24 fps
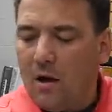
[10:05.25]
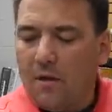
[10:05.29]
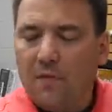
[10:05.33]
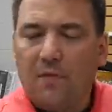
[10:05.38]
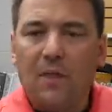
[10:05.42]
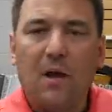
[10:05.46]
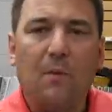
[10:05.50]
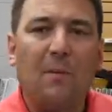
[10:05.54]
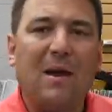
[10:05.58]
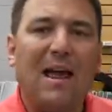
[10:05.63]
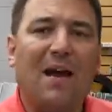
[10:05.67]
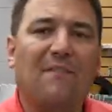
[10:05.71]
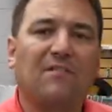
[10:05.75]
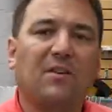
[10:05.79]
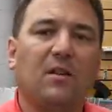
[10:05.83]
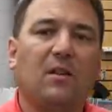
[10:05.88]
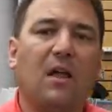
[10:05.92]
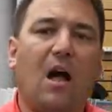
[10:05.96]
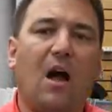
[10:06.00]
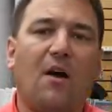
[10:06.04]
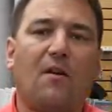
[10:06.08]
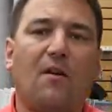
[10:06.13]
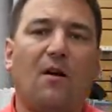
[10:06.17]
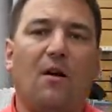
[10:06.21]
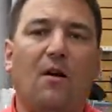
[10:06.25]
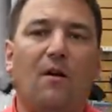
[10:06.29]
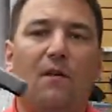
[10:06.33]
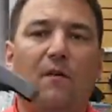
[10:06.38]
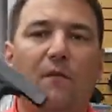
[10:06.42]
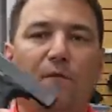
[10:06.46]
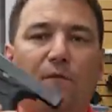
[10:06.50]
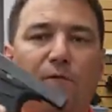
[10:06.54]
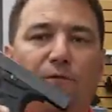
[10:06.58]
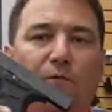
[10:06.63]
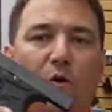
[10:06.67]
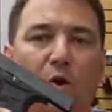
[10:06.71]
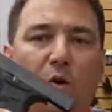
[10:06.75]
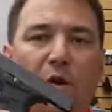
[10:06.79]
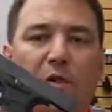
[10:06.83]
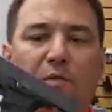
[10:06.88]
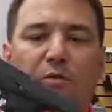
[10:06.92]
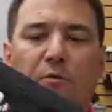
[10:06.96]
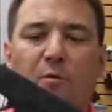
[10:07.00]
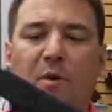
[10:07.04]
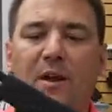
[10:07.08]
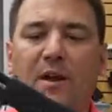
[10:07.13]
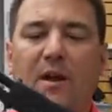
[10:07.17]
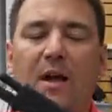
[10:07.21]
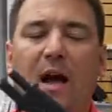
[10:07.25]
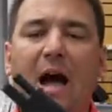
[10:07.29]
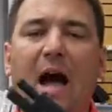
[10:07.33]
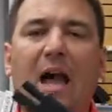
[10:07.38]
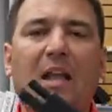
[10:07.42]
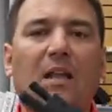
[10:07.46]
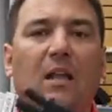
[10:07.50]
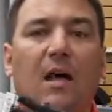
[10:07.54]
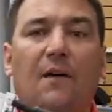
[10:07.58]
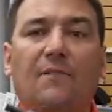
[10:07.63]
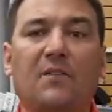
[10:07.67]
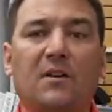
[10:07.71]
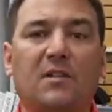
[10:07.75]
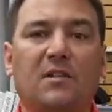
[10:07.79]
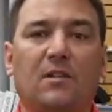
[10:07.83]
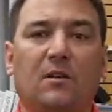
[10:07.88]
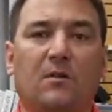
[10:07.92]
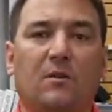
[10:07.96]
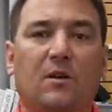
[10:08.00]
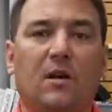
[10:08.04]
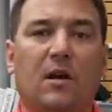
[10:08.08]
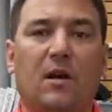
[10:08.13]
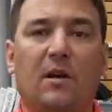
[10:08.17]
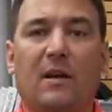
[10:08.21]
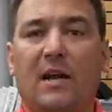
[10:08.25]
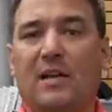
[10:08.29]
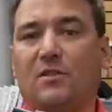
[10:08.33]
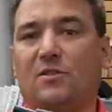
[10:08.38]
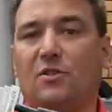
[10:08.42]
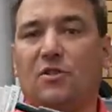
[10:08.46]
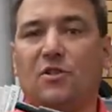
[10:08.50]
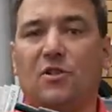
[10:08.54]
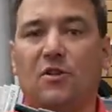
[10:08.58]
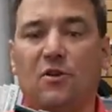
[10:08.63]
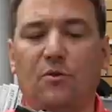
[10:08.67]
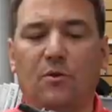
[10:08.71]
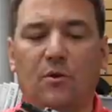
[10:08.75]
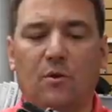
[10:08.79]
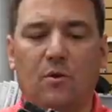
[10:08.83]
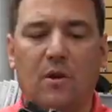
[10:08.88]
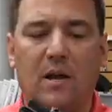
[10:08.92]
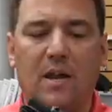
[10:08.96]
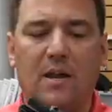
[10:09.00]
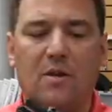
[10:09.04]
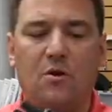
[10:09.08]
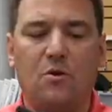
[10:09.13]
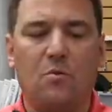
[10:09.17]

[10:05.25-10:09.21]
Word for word: Then we have the Glock 43. I love this little gun as a shooter.